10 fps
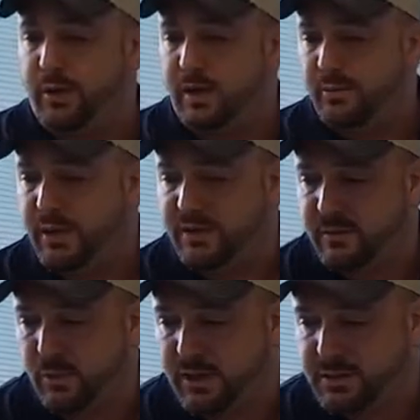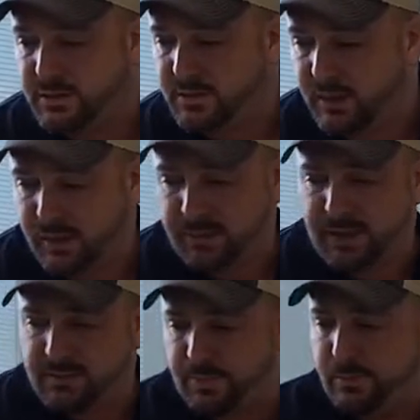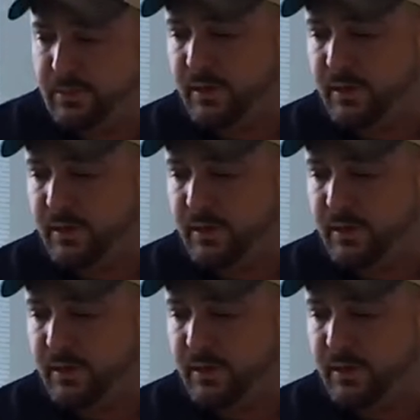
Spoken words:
we got some watchers, or we got some people